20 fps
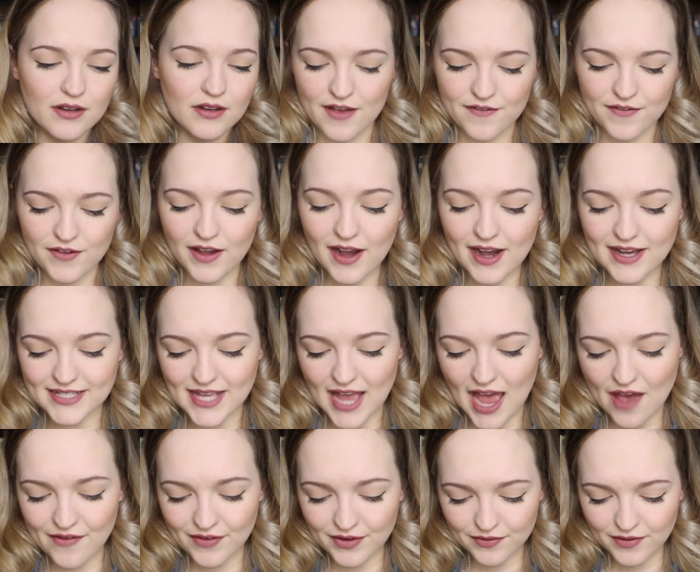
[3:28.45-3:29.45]
If you guys
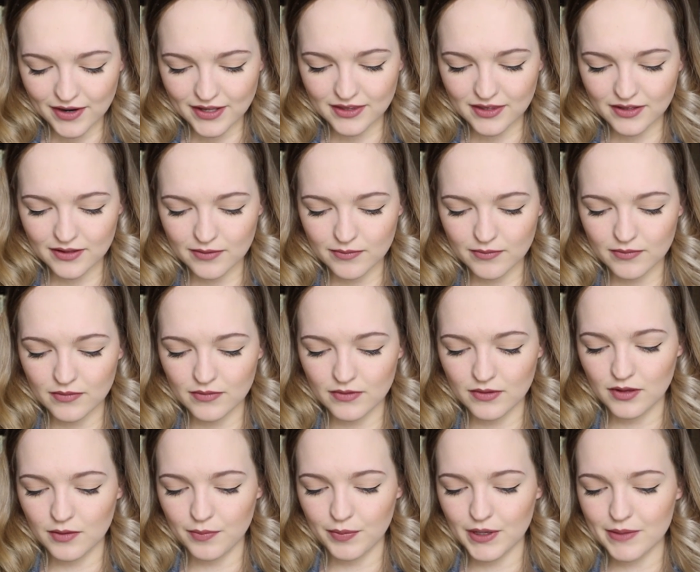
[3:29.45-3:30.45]
haven't read them,
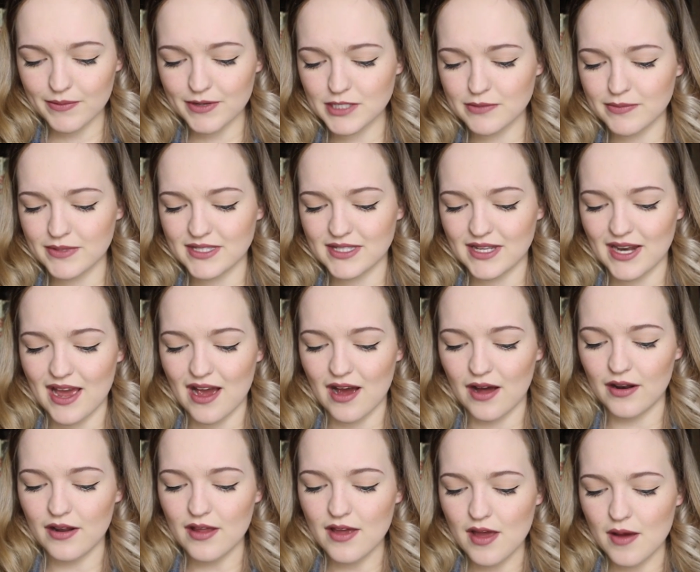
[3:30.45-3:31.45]
you're pretty much missing
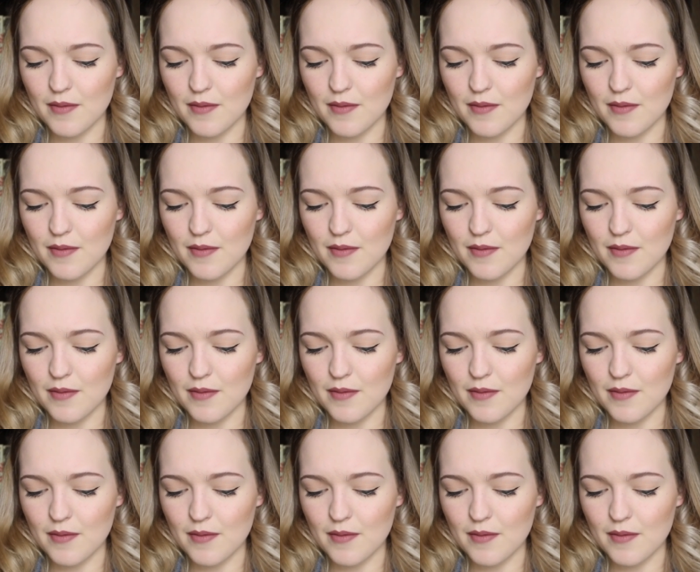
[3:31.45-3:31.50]
out.